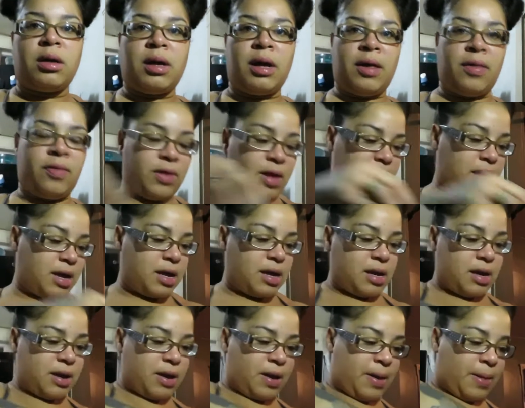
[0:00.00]
and
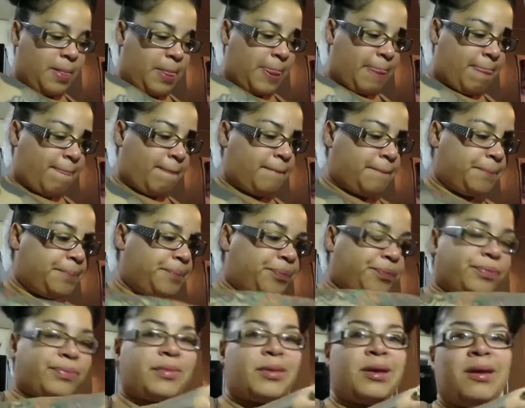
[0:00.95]
then
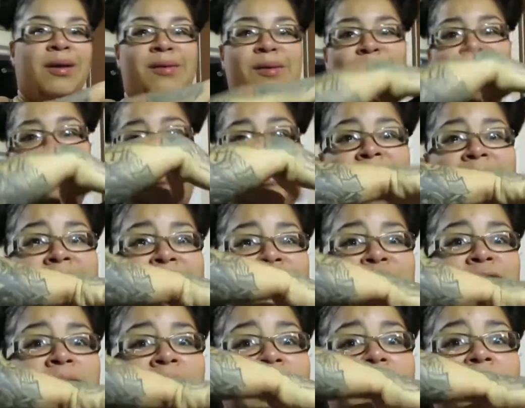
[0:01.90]
we're gonna
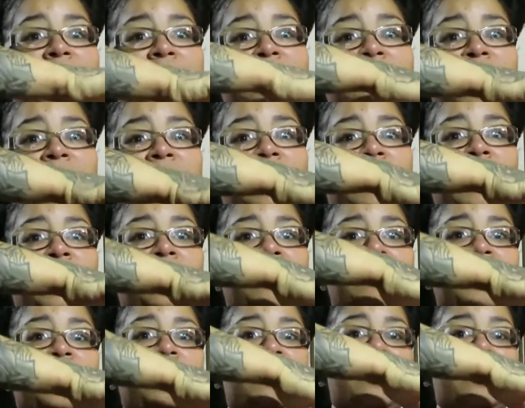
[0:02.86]
try this on camera.